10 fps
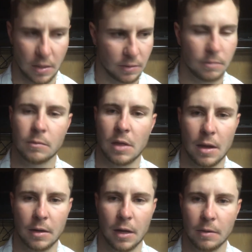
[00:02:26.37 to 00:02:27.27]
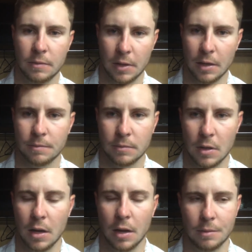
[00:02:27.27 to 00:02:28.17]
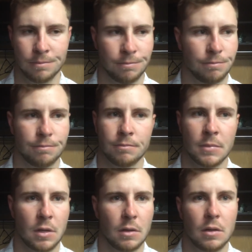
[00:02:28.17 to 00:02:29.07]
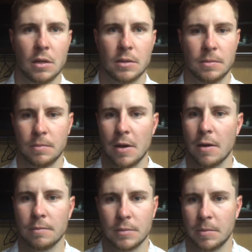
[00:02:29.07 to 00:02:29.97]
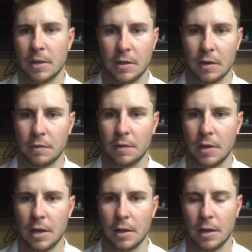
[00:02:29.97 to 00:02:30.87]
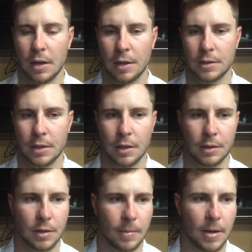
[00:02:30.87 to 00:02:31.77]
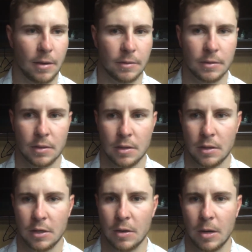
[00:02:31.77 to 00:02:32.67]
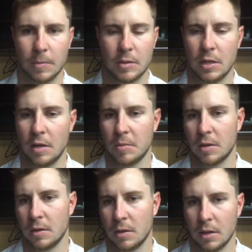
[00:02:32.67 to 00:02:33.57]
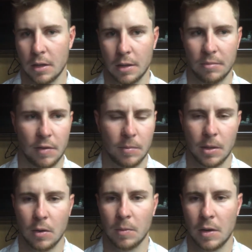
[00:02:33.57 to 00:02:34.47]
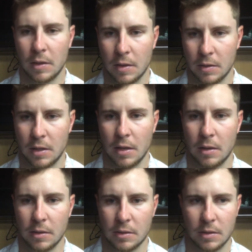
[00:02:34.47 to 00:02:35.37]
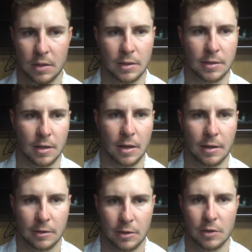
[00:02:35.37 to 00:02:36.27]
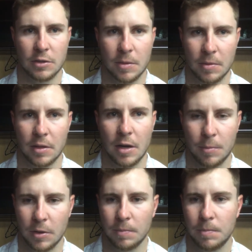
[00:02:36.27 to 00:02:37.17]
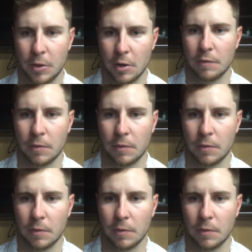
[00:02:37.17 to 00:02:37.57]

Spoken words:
Yes, without a doubt. Yeah, it's been tough, and to come out and, you know, help the team and have a big home run there at the end is something that I'm gonna build